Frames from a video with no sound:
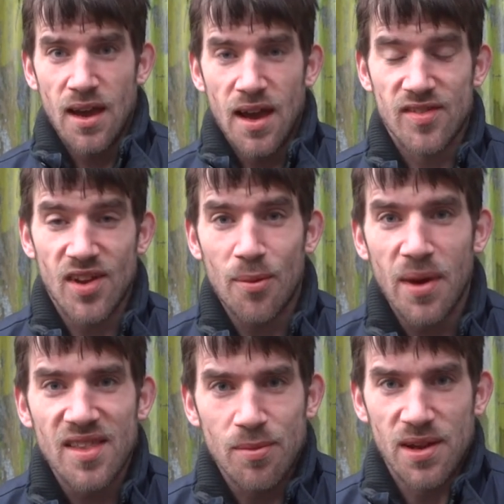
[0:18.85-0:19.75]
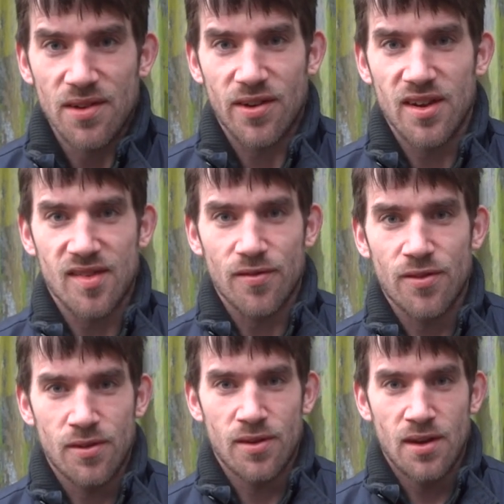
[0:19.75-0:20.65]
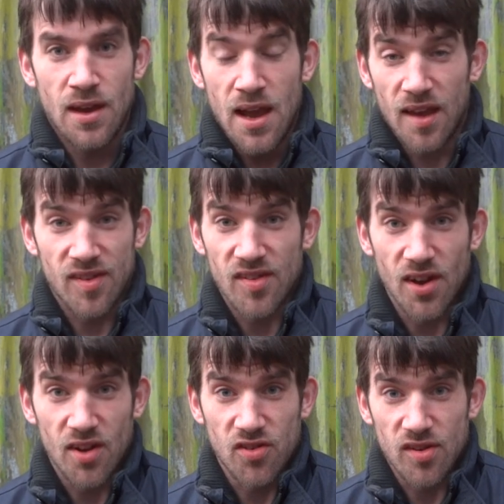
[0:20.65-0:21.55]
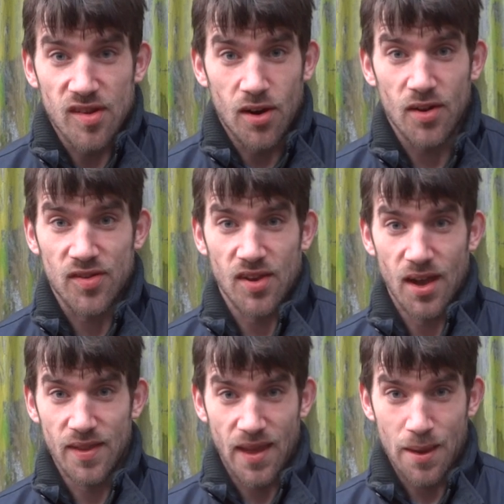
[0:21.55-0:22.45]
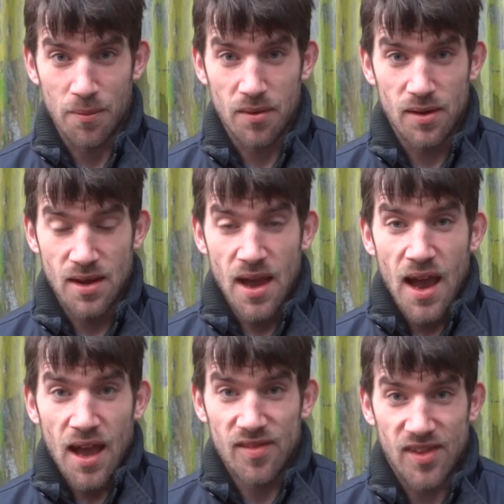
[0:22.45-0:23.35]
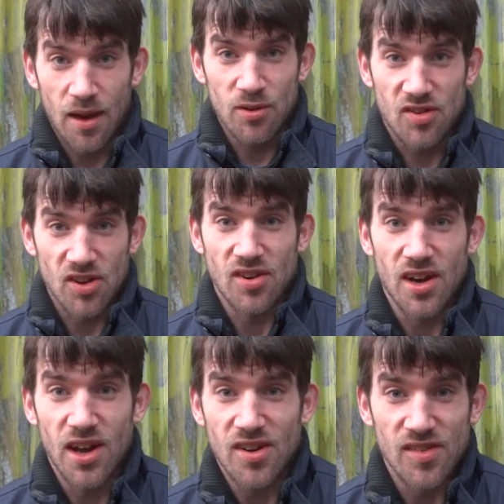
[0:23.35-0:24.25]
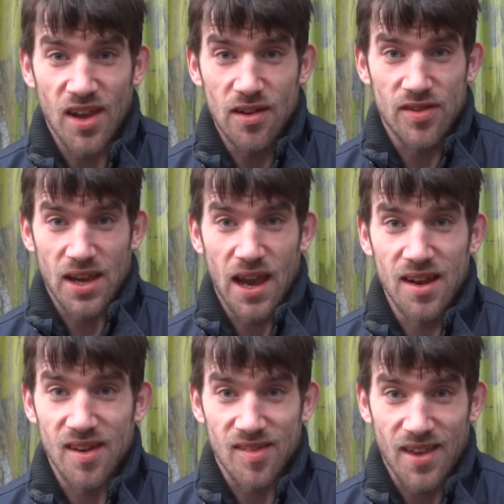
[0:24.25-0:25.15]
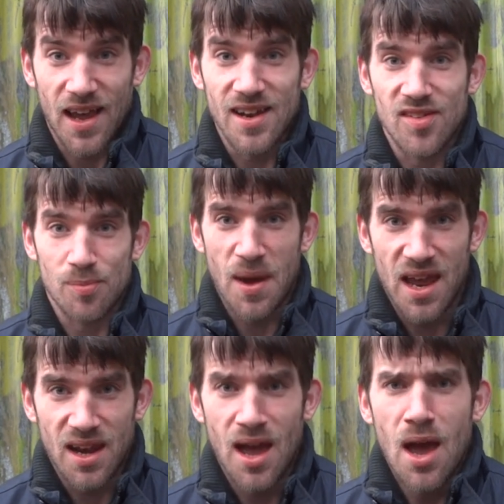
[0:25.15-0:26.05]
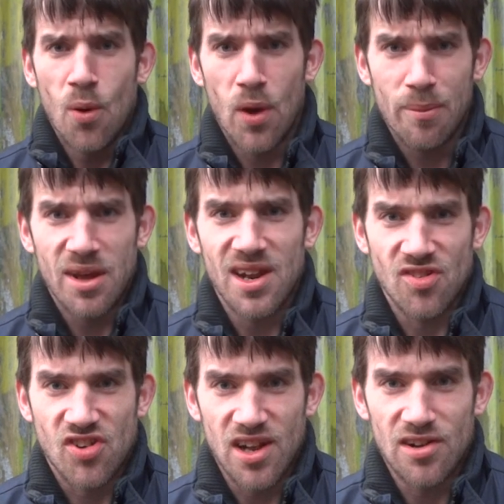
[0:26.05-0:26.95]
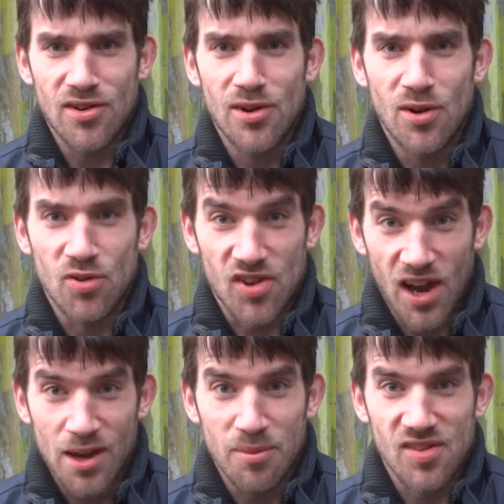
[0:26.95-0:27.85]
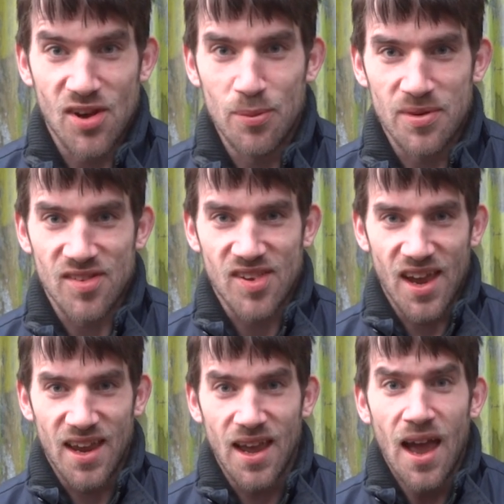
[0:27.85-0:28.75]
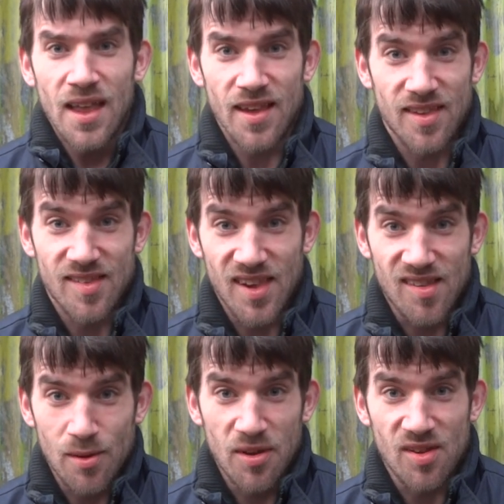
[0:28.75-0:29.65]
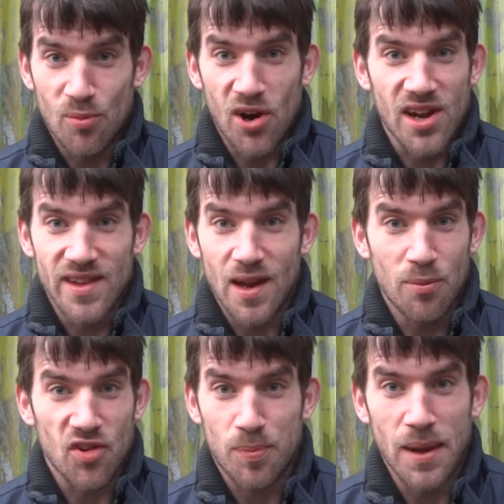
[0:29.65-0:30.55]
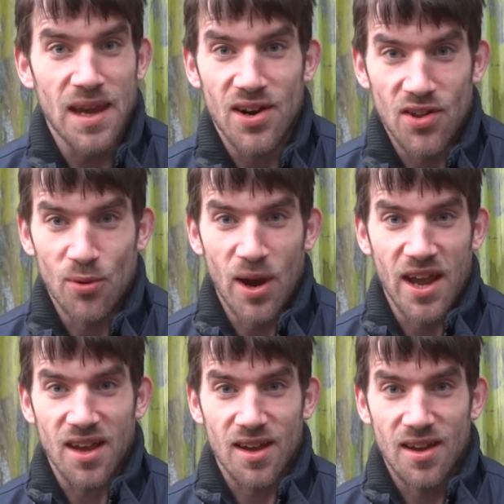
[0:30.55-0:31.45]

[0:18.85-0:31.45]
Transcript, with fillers: It's not meant to be divisive. This is not just us and them. Instead, we should unite ourselves again to stand as men, women, and children whose time has come to say that the system isn't working, there must be another way.